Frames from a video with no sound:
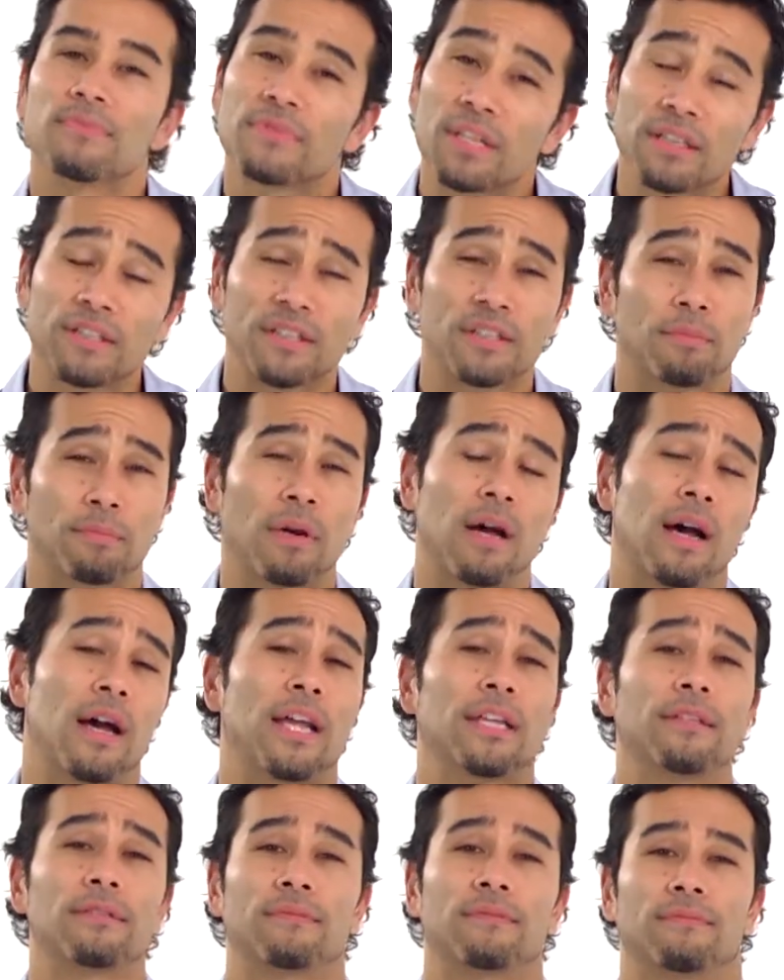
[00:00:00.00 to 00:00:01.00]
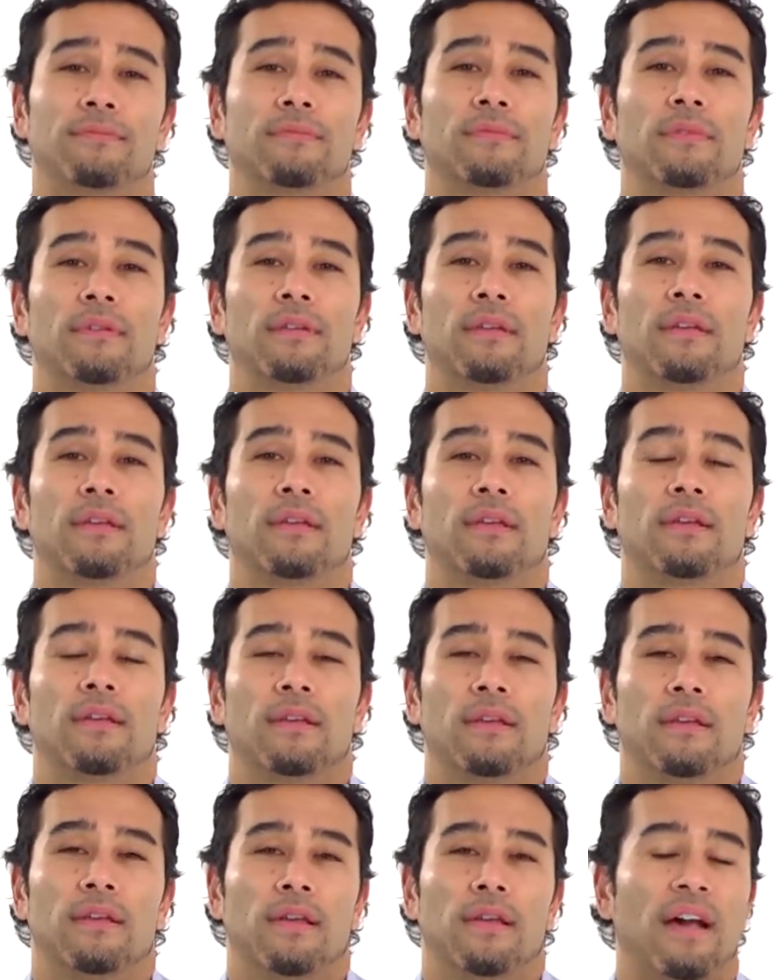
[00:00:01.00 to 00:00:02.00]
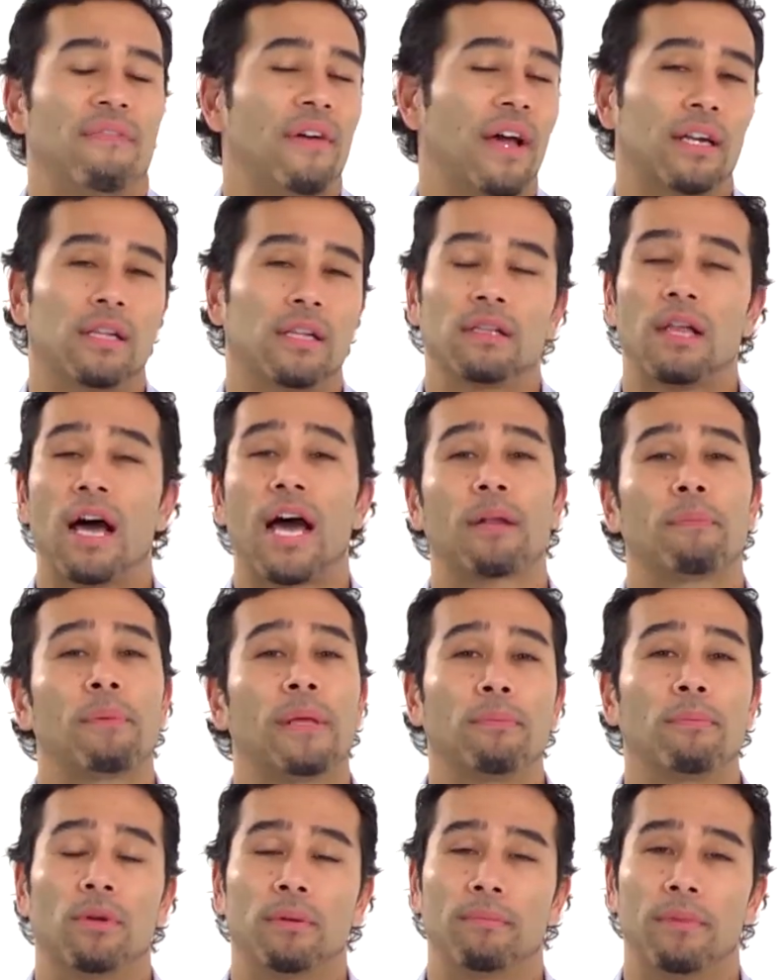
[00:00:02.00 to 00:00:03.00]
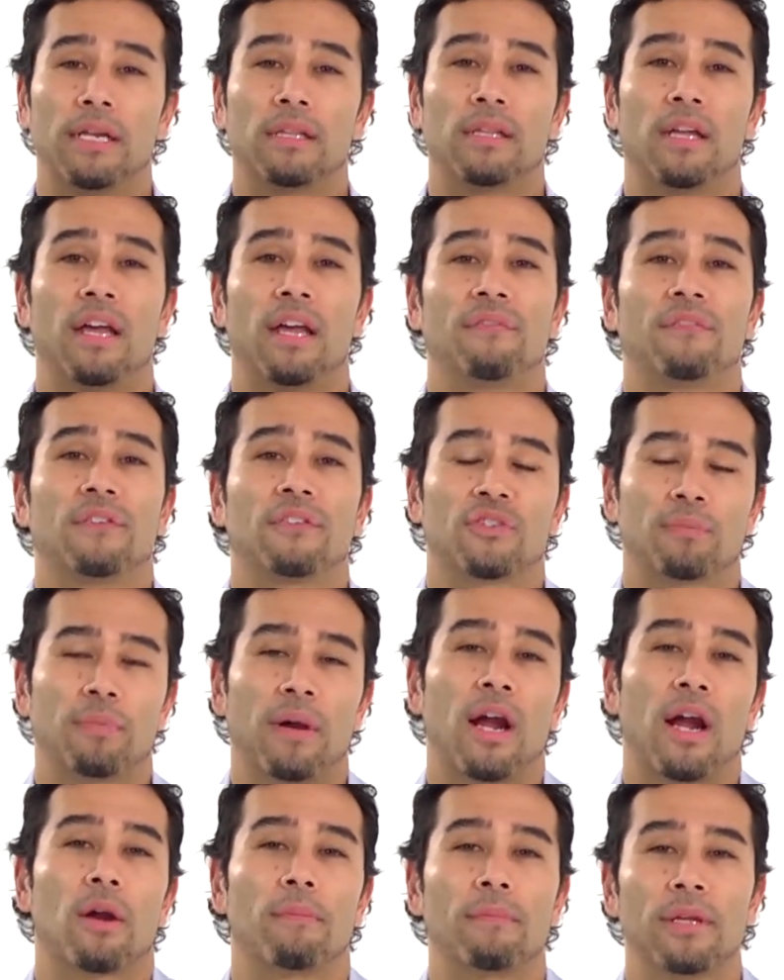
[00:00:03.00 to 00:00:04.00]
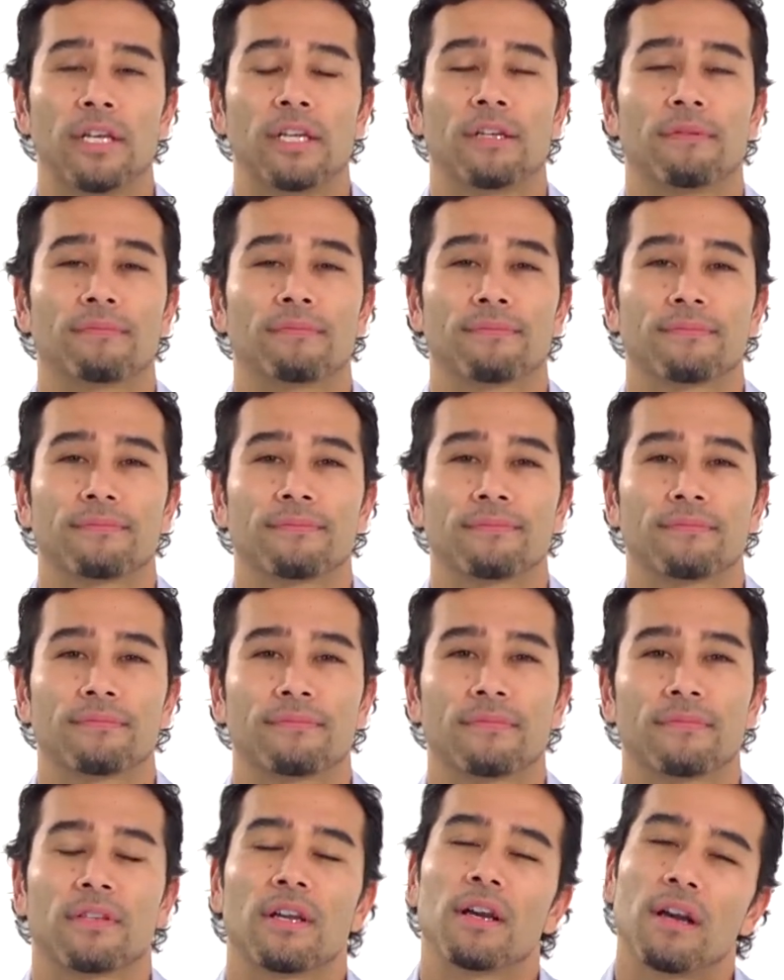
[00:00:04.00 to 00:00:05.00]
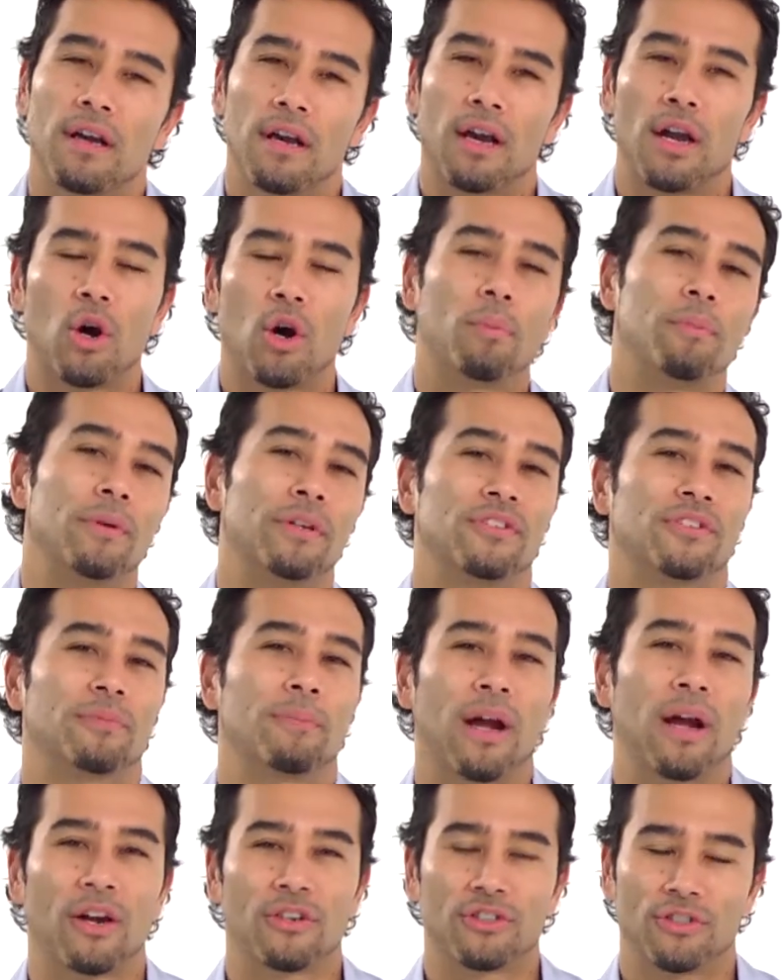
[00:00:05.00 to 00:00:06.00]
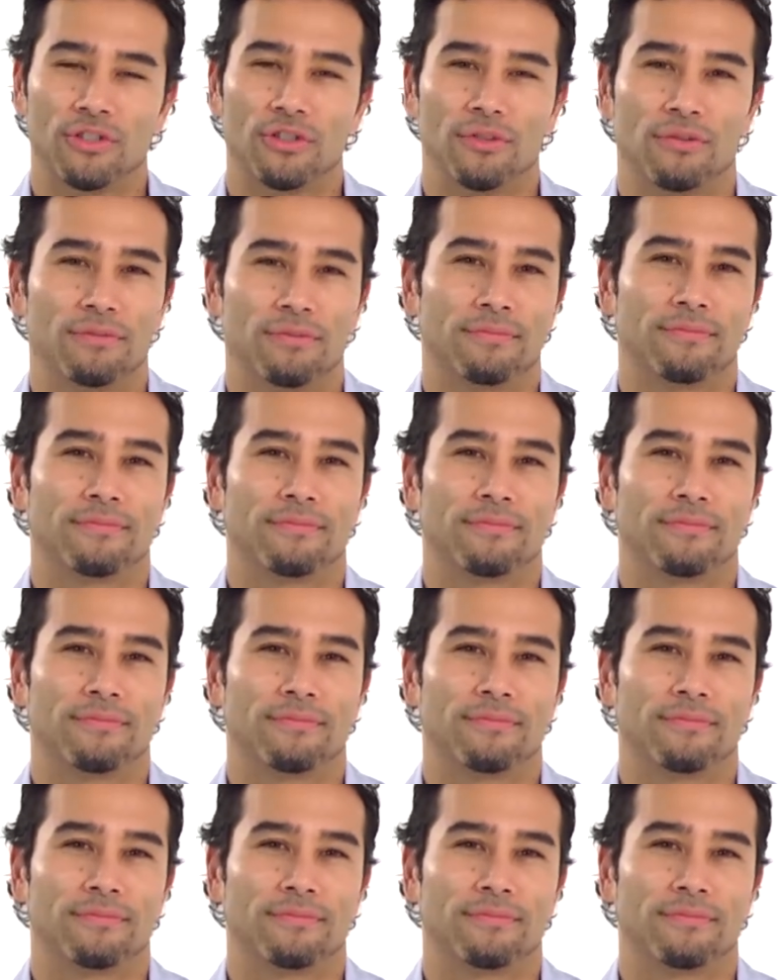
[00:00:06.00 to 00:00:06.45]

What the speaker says: This is mine. I've had a lot of people in my life inspire me. I hope it inspires you.